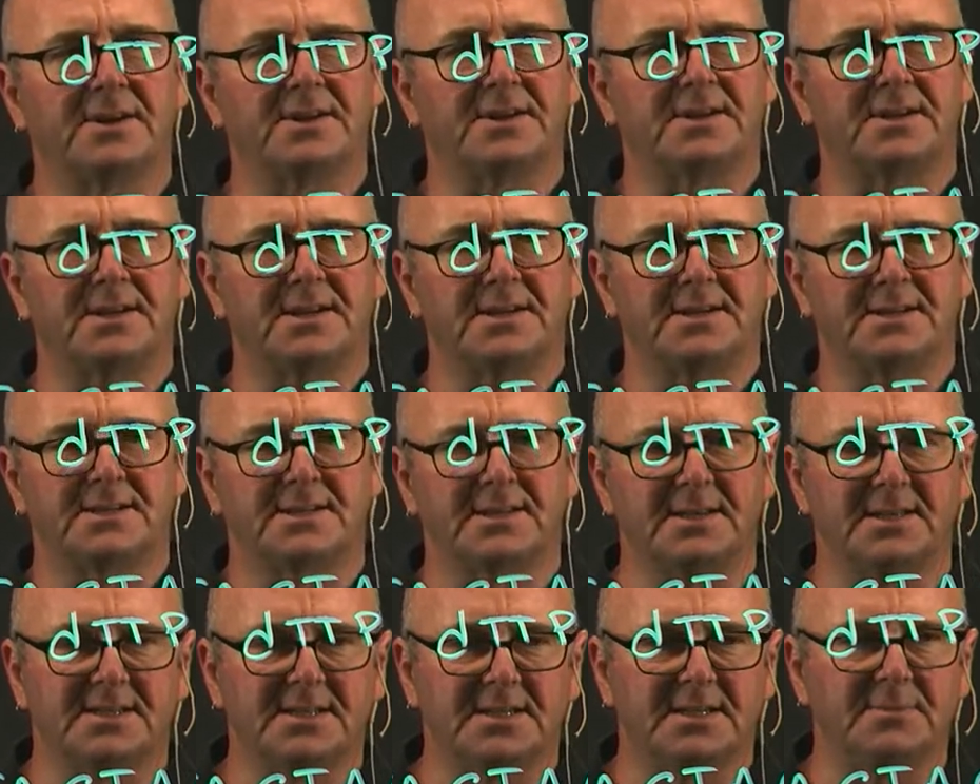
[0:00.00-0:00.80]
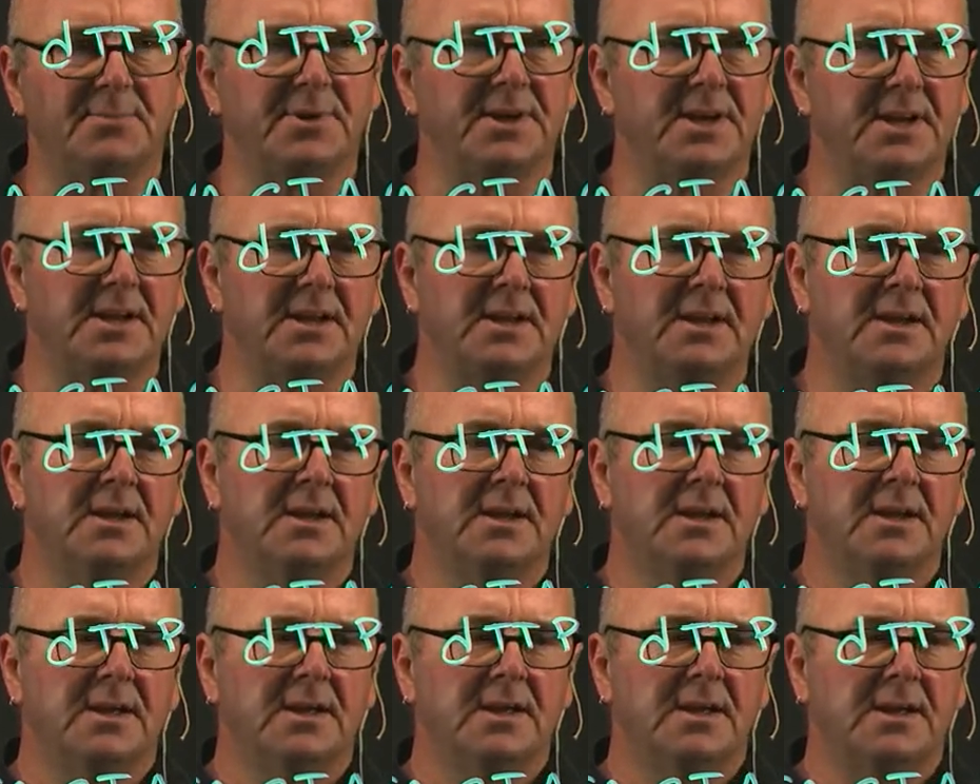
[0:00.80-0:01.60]
DCTP,
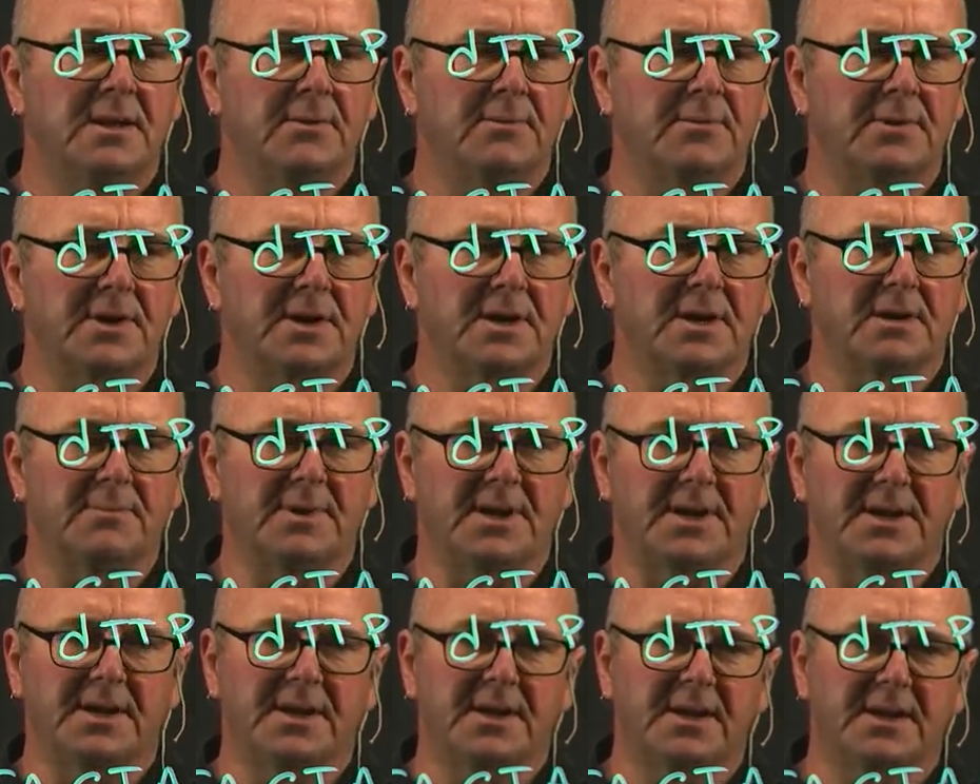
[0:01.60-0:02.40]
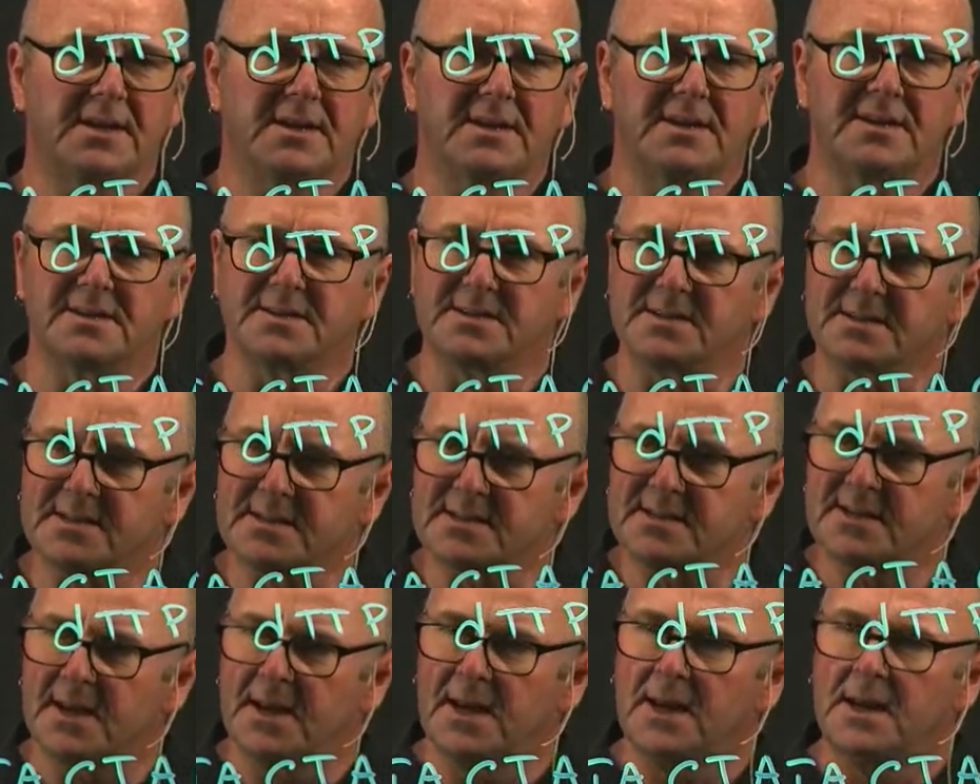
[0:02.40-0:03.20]
it would come in here as a
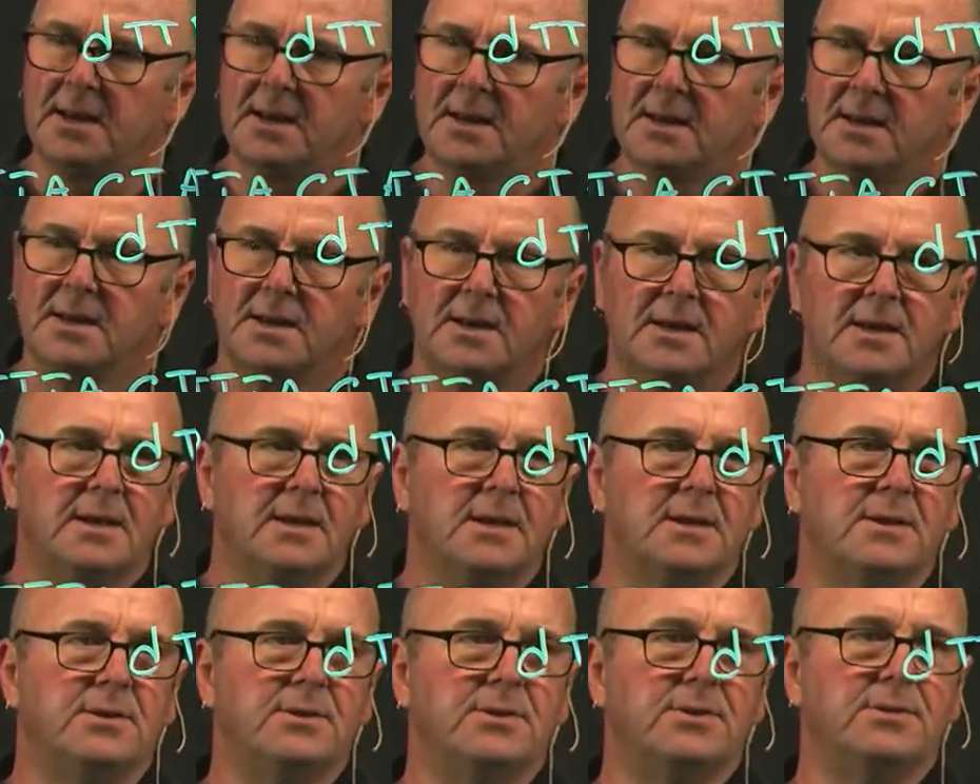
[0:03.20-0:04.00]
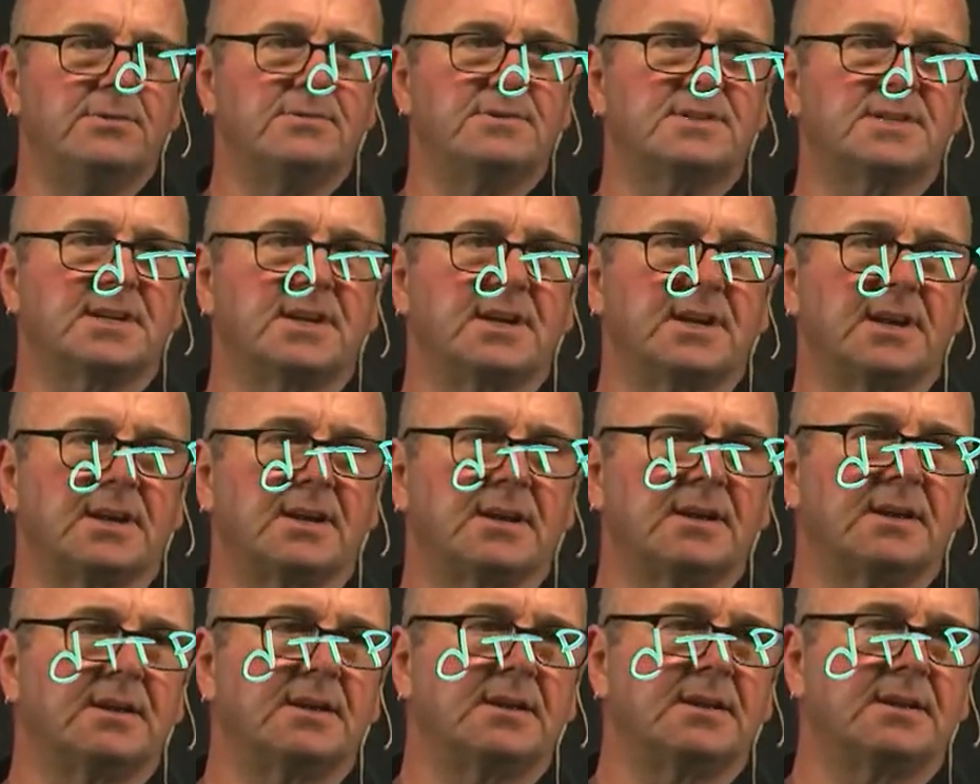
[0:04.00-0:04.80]
C
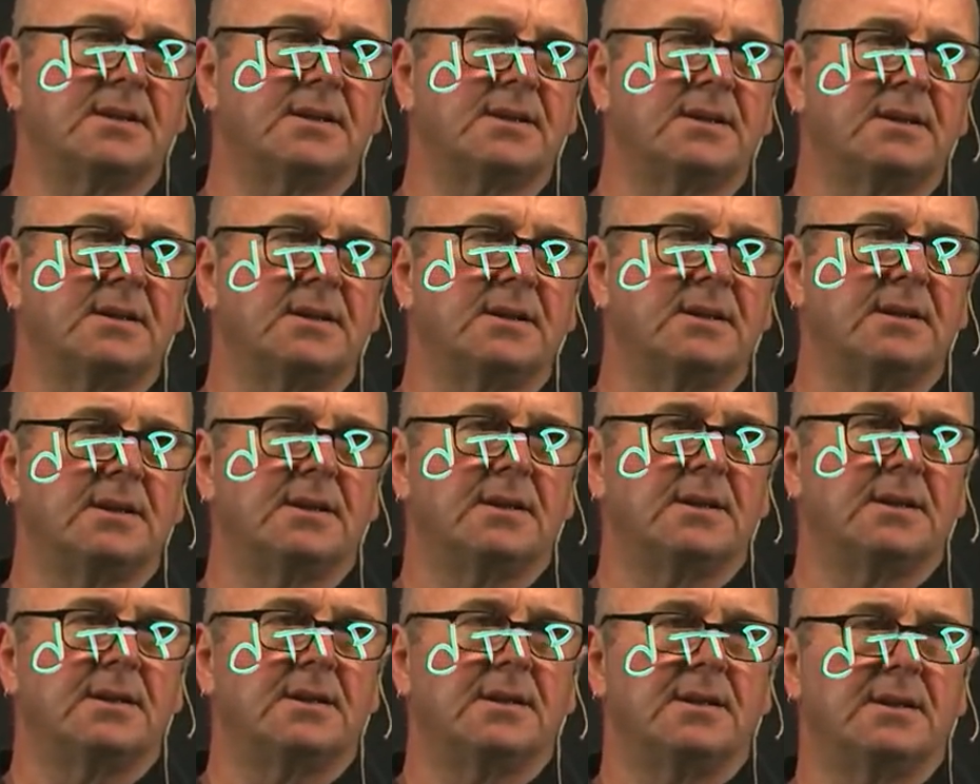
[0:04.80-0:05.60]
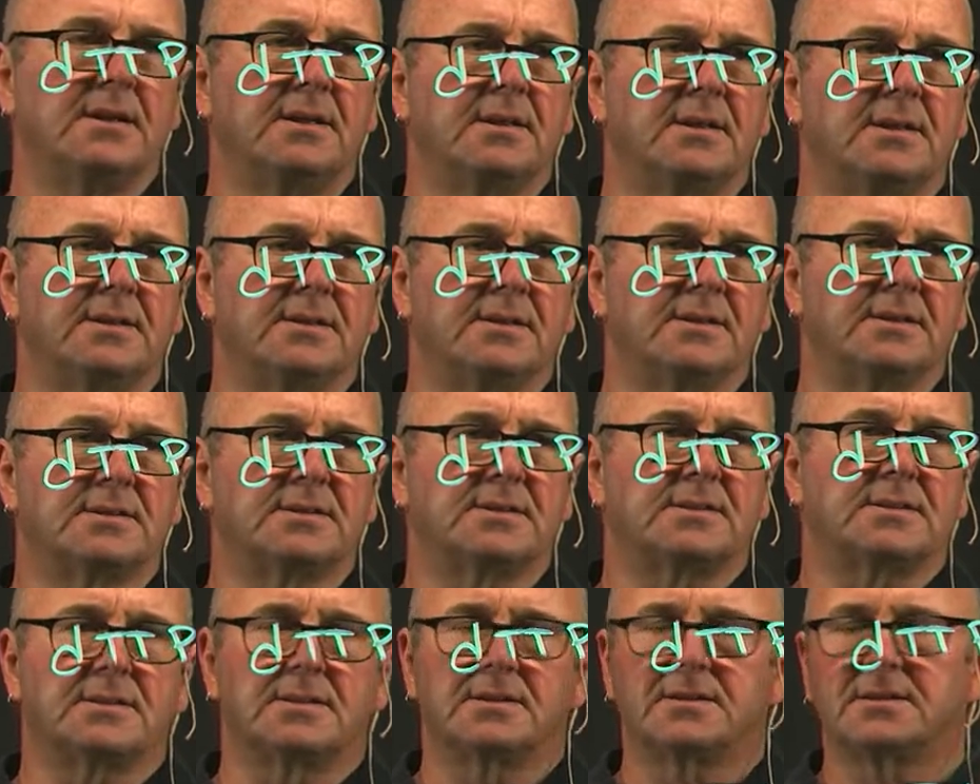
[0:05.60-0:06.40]
using
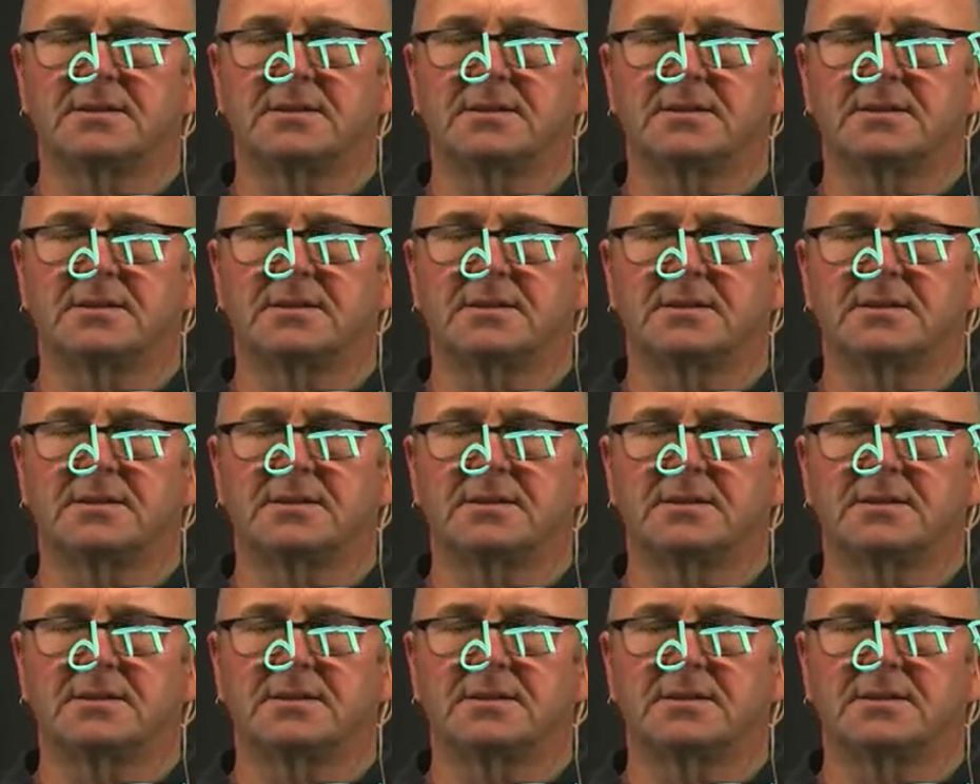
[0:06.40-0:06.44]
this